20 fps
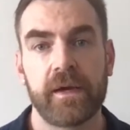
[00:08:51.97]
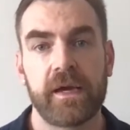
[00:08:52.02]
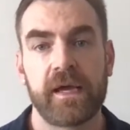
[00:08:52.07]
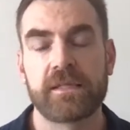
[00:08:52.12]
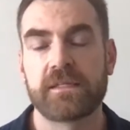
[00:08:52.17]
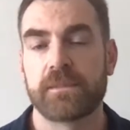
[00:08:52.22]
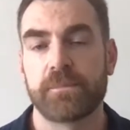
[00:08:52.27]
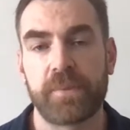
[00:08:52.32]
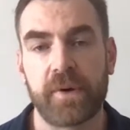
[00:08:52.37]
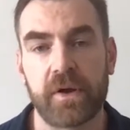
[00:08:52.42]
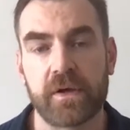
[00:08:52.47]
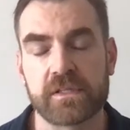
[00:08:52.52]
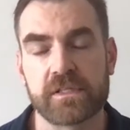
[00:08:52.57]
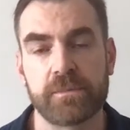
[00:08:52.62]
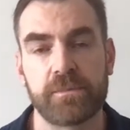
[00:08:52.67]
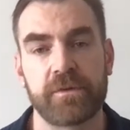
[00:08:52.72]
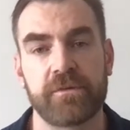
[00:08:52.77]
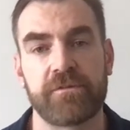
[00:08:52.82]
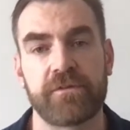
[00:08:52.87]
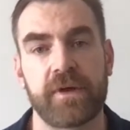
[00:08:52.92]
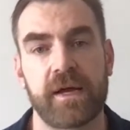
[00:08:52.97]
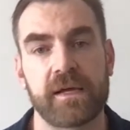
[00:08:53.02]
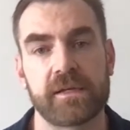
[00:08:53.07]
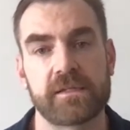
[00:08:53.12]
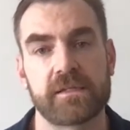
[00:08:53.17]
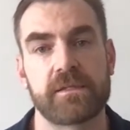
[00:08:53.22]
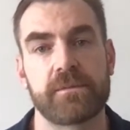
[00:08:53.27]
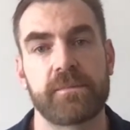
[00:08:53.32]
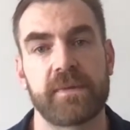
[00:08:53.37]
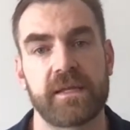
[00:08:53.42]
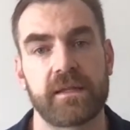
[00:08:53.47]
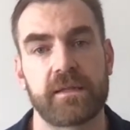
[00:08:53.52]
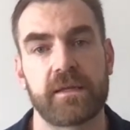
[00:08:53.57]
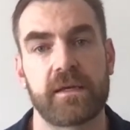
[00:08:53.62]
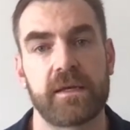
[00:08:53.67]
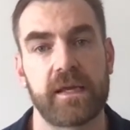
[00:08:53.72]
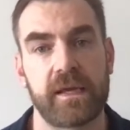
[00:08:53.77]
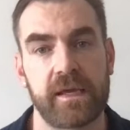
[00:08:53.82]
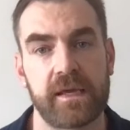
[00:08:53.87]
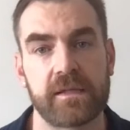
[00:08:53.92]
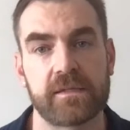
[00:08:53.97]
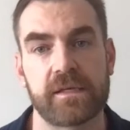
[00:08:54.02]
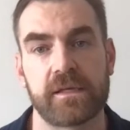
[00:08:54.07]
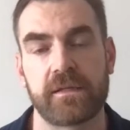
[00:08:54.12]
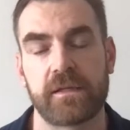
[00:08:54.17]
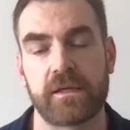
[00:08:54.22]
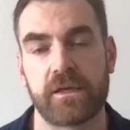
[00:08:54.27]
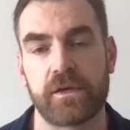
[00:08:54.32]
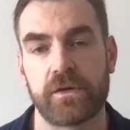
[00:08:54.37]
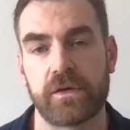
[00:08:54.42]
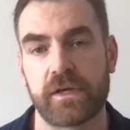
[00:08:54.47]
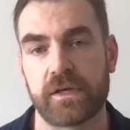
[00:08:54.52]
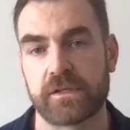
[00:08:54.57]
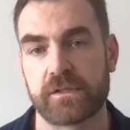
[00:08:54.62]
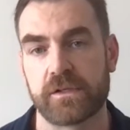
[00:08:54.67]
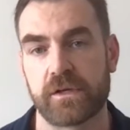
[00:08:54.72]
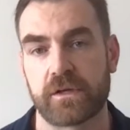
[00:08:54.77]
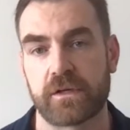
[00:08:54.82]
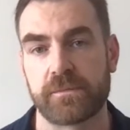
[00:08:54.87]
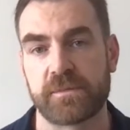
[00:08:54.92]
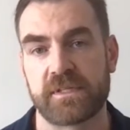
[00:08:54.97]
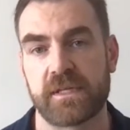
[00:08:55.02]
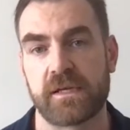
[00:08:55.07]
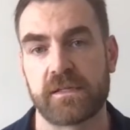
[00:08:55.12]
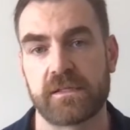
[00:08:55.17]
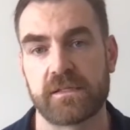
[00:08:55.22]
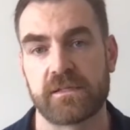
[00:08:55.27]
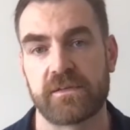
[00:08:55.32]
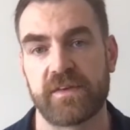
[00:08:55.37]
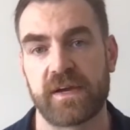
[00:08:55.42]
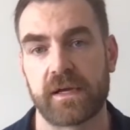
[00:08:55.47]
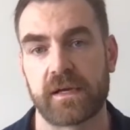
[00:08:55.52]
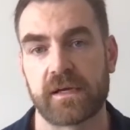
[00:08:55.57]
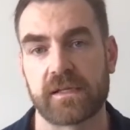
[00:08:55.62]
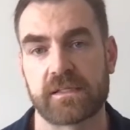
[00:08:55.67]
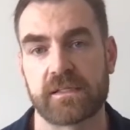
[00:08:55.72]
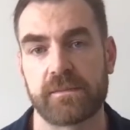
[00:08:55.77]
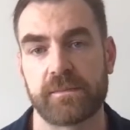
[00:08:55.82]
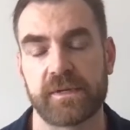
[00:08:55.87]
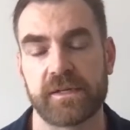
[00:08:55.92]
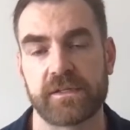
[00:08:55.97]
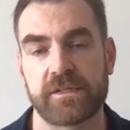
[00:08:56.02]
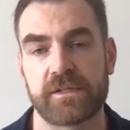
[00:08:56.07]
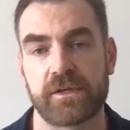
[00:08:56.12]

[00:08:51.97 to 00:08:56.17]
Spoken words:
it's impossible for us to meet the needs and the unique circumstances of our customers.